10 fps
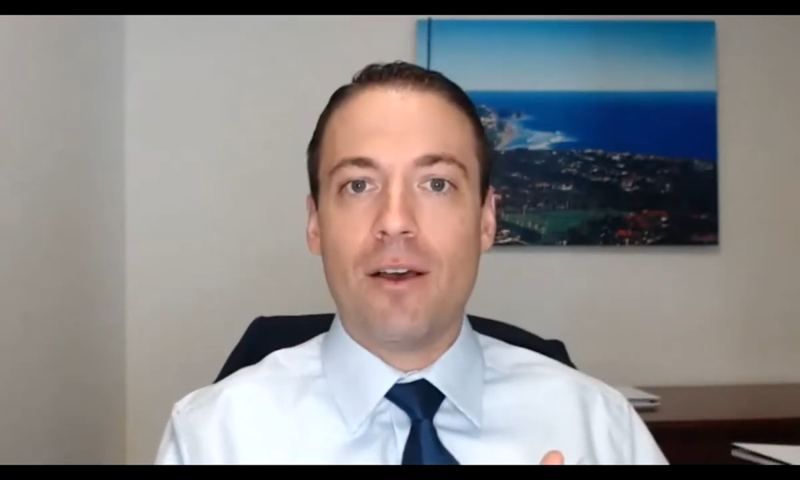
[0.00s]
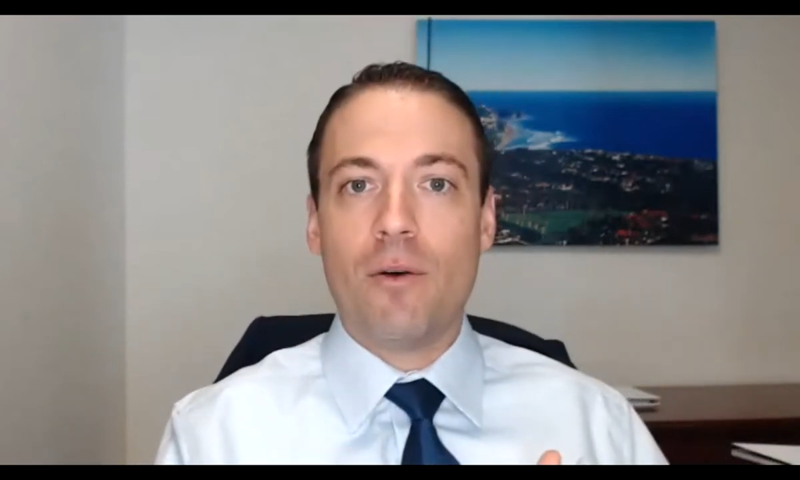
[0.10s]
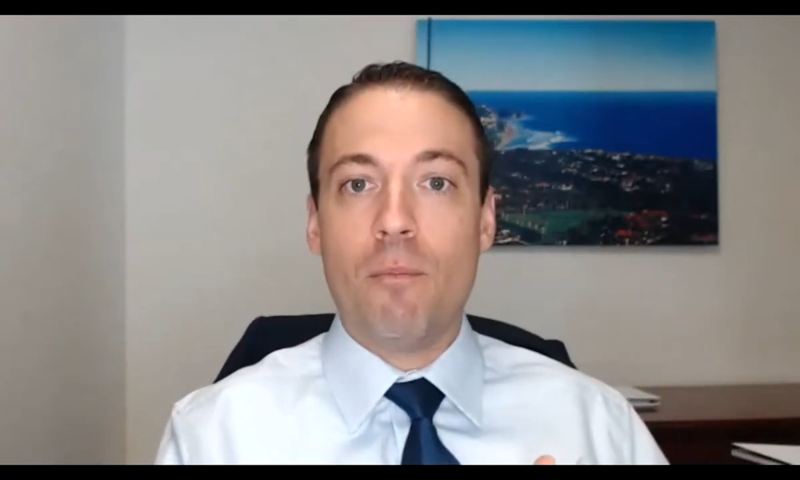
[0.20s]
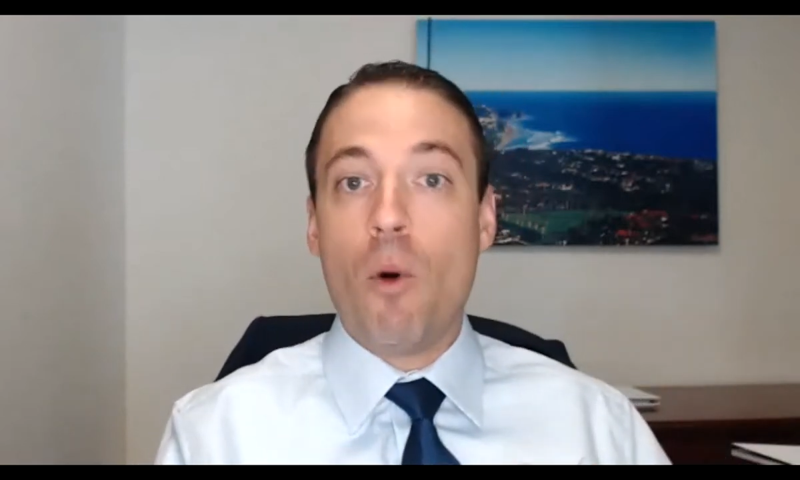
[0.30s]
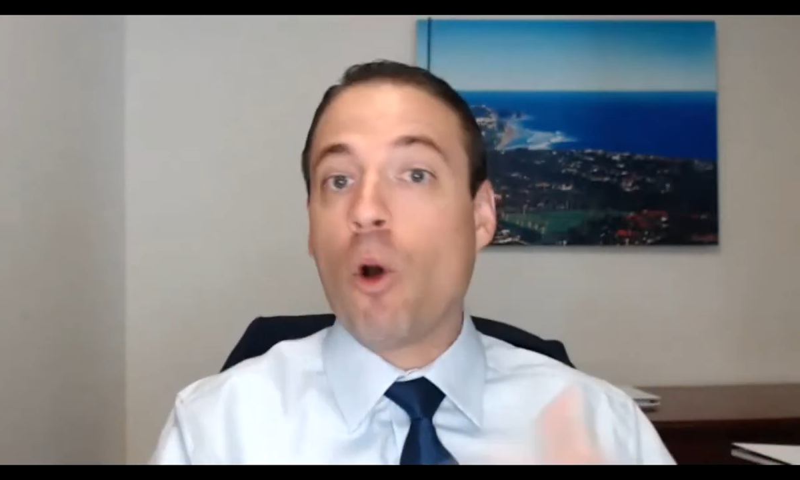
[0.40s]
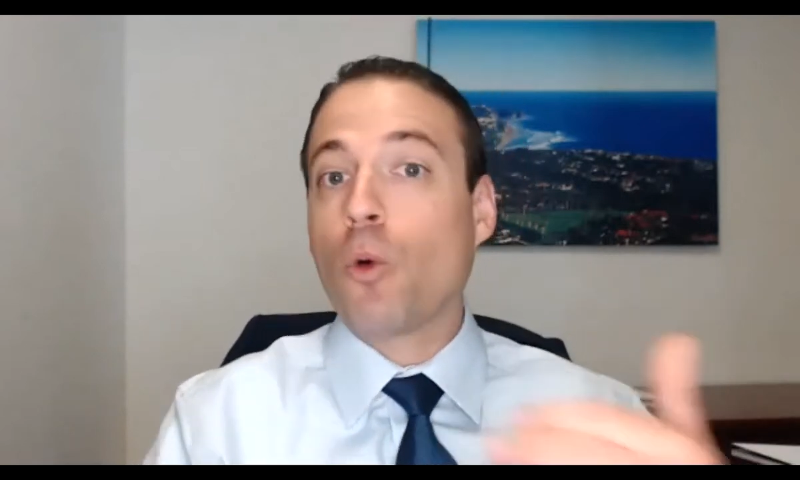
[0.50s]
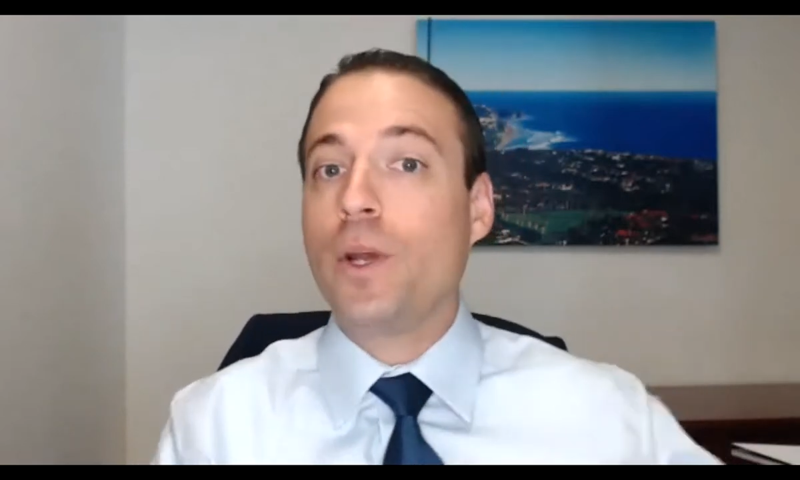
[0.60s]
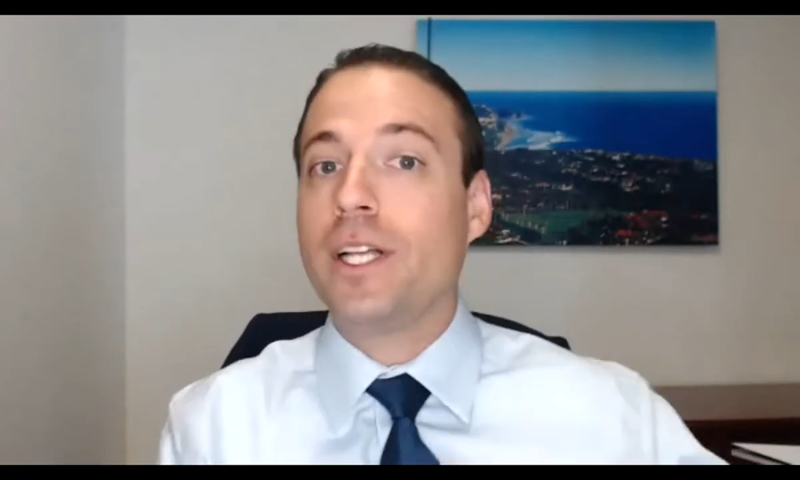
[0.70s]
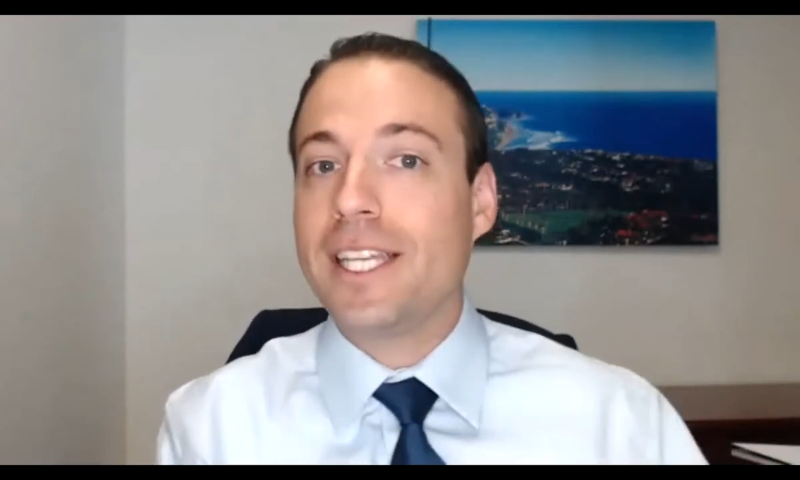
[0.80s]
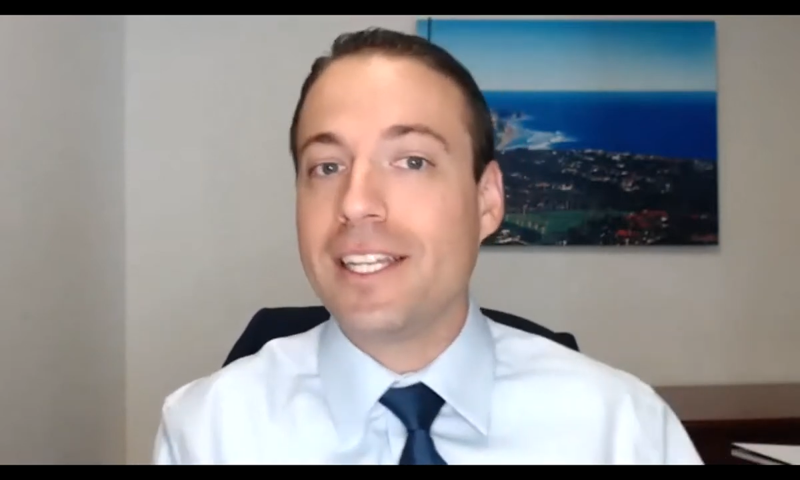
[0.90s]
more
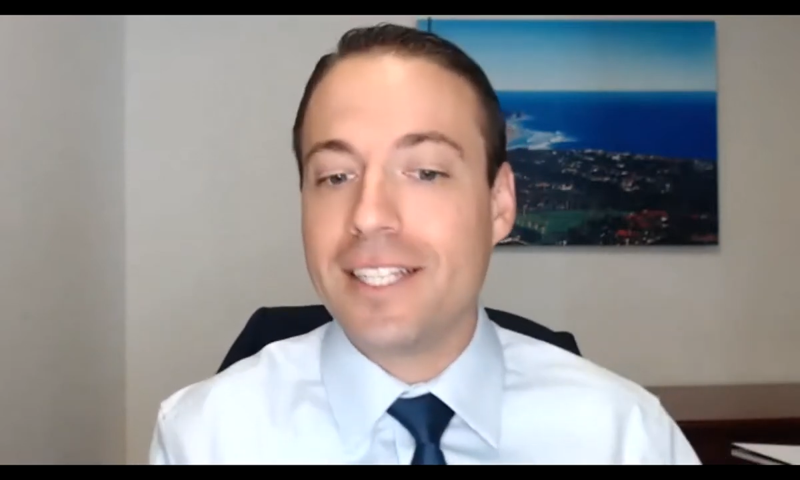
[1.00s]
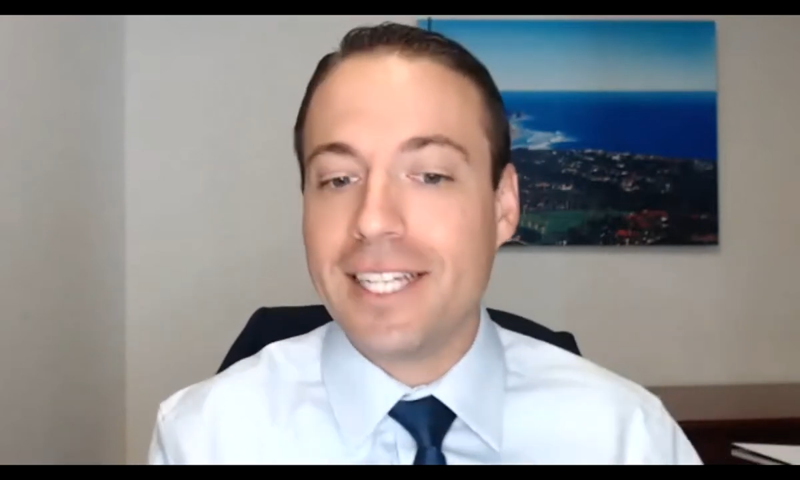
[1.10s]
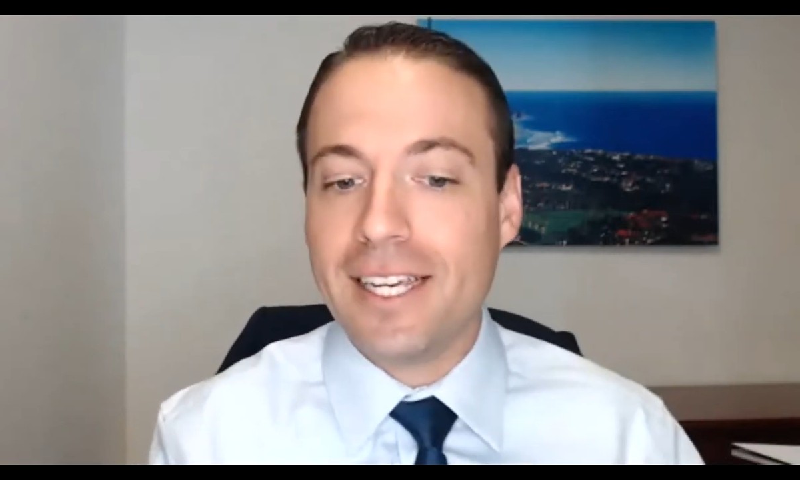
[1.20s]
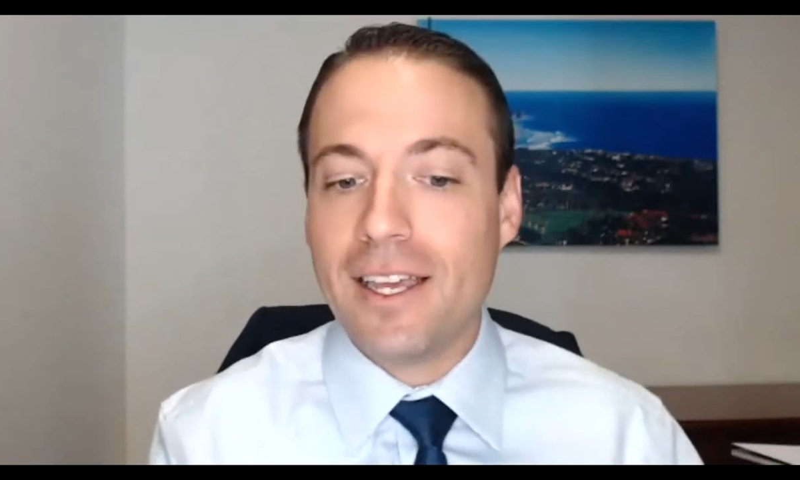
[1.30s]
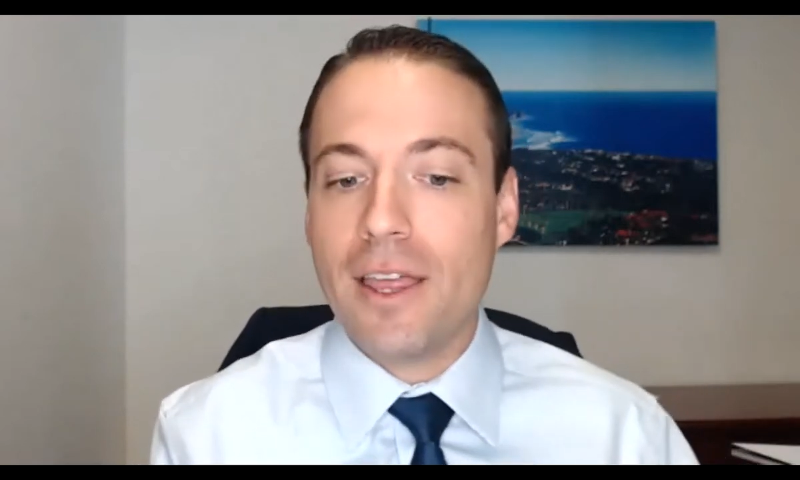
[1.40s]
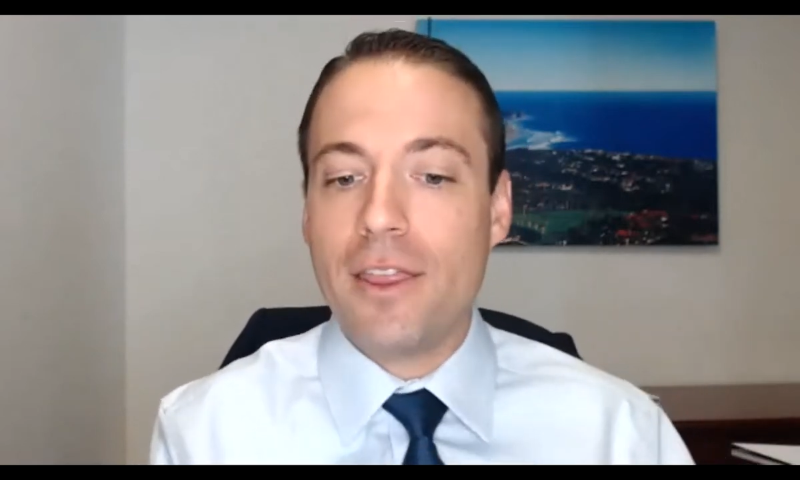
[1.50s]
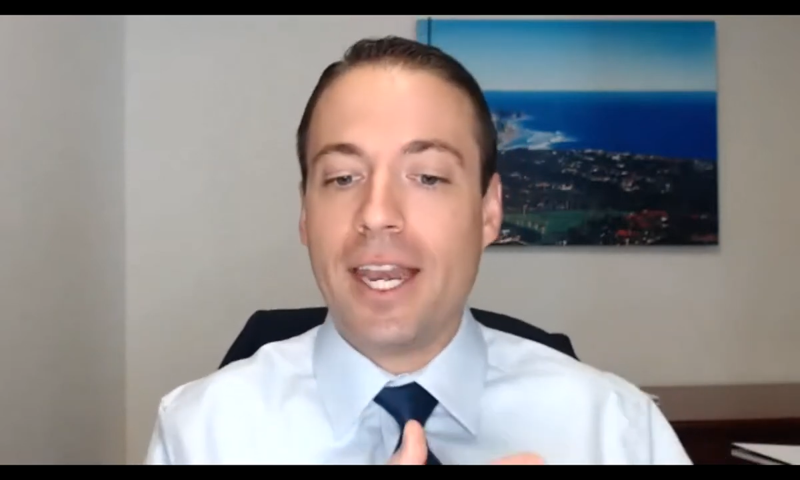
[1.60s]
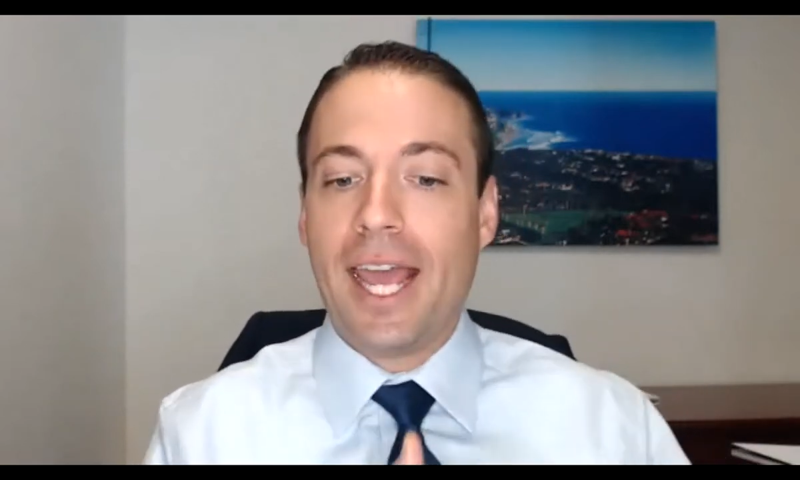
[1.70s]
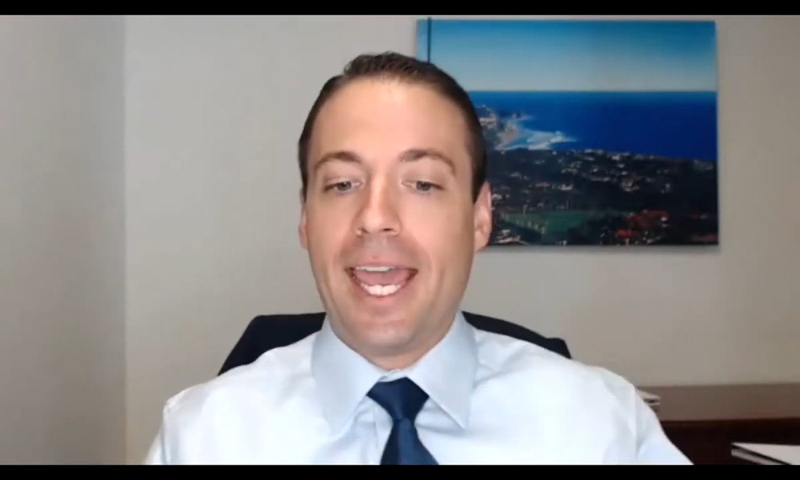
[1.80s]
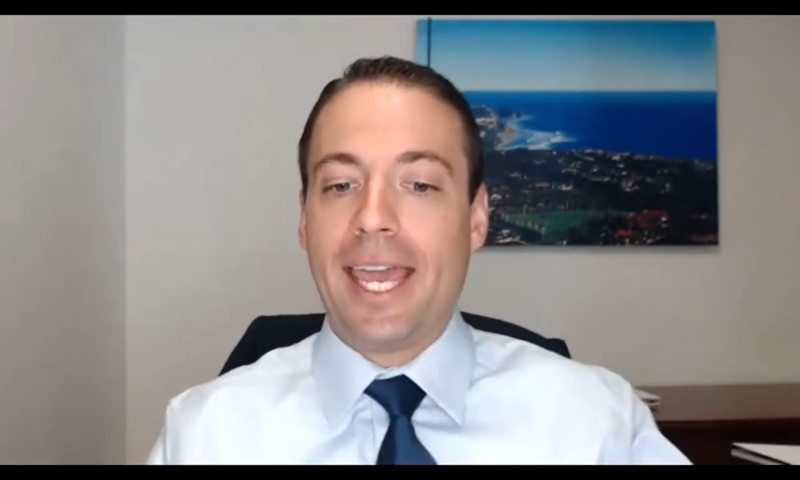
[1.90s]
willingly than
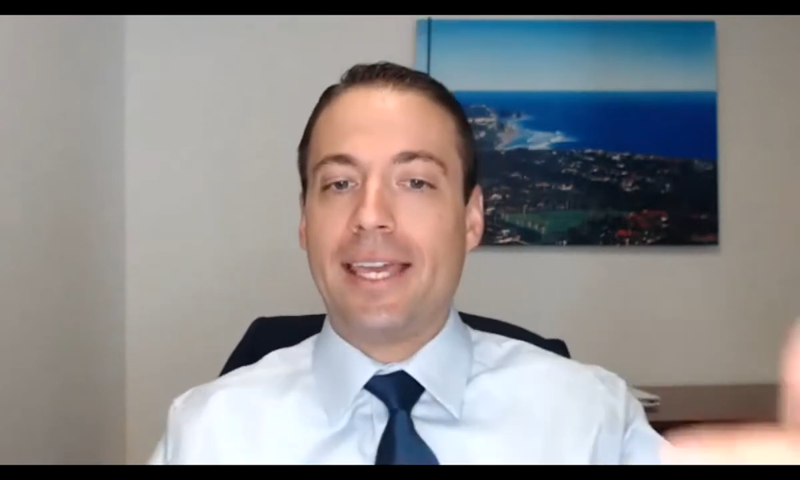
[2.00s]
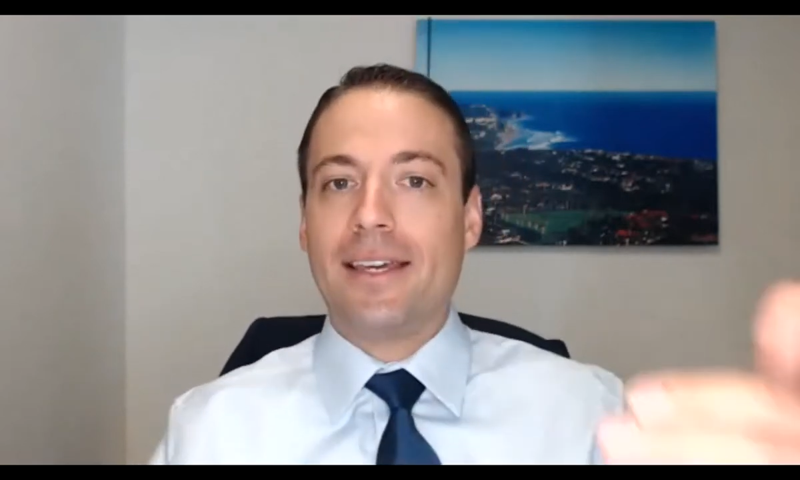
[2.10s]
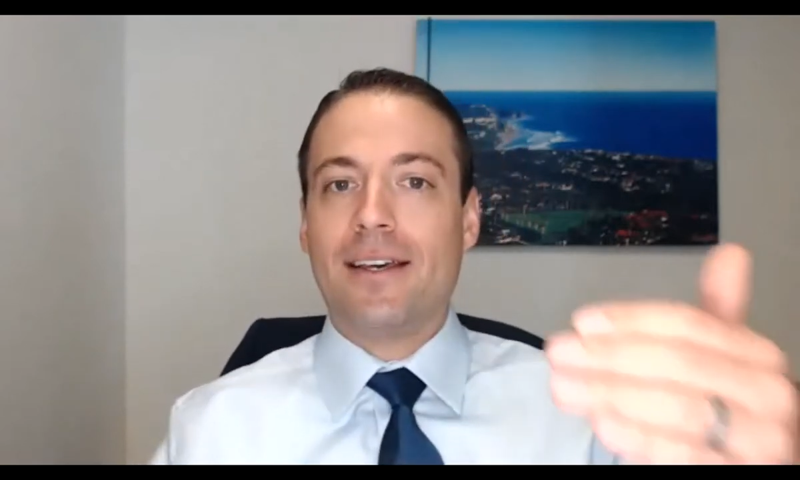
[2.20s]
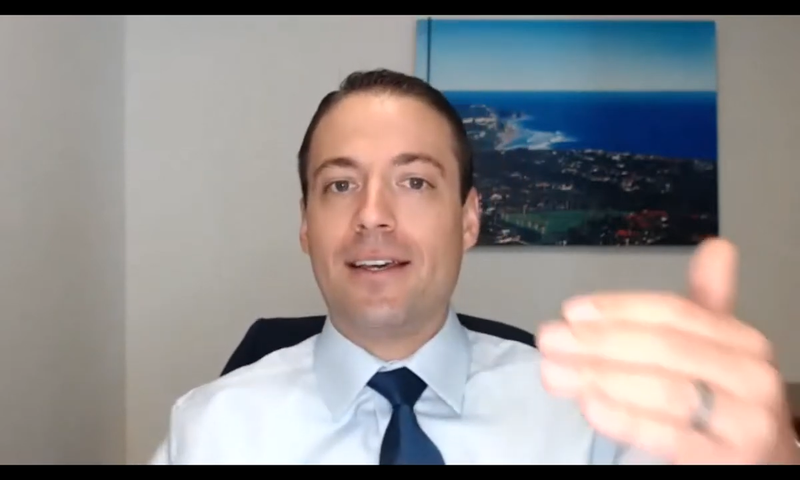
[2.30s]
a